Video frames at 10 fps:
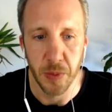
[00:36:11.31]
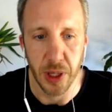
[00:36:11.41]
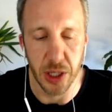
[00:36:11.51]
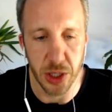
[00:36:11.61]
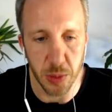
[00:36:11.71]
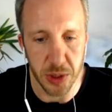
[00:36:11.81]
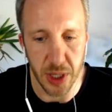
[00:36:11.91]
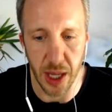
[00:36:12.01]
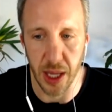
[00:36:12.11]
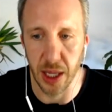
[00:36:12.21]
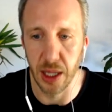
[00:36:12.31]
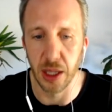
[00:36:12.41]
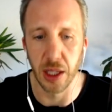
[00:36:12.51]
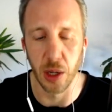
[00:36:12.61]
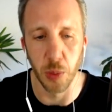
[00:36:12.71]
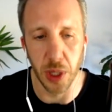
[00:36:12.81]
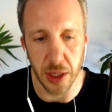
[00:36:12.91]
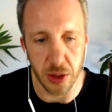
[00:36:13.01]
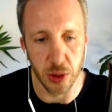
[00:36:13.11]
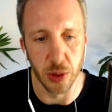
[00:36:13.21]
and she was saying, you know, we need
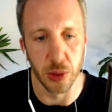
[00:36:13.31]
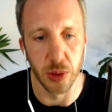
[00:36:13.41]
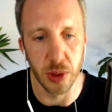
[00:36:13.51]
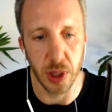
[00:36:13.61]
to